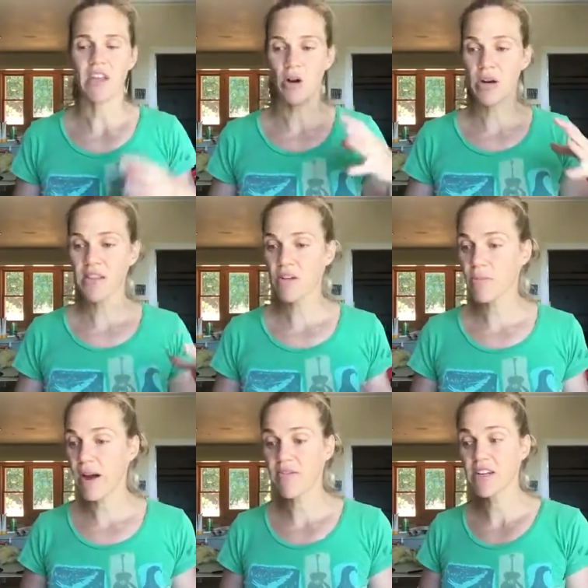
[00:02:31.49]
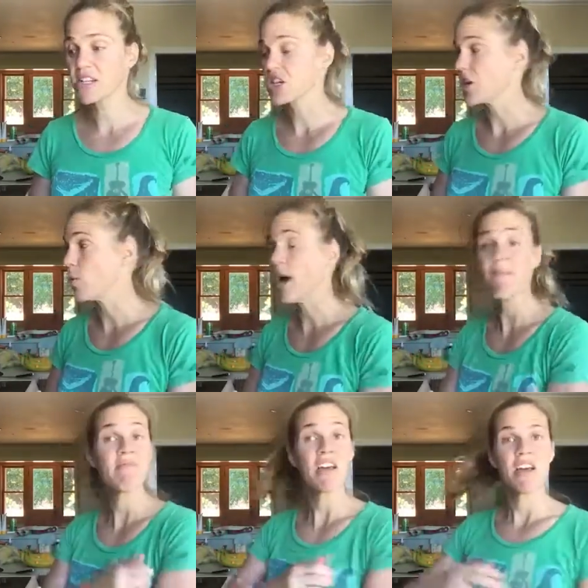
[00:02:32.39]
If they don't eat their breakfast, you know
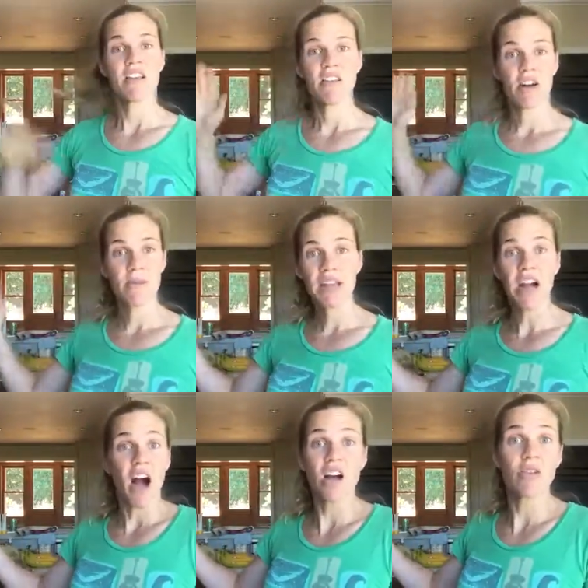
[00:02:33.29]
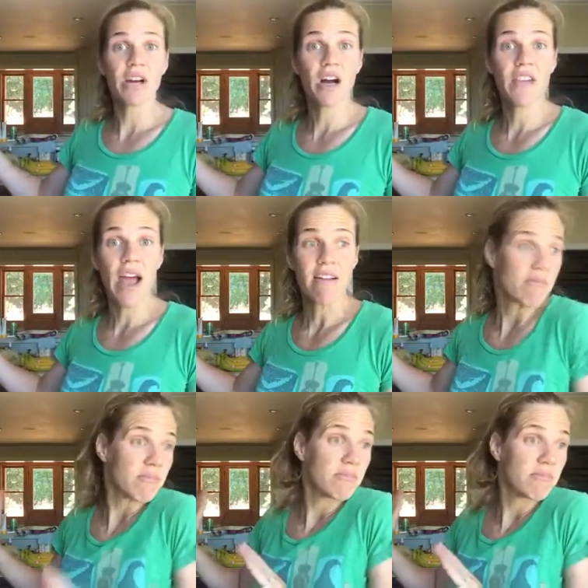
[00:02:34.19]
what? They're gonna be hungry all day.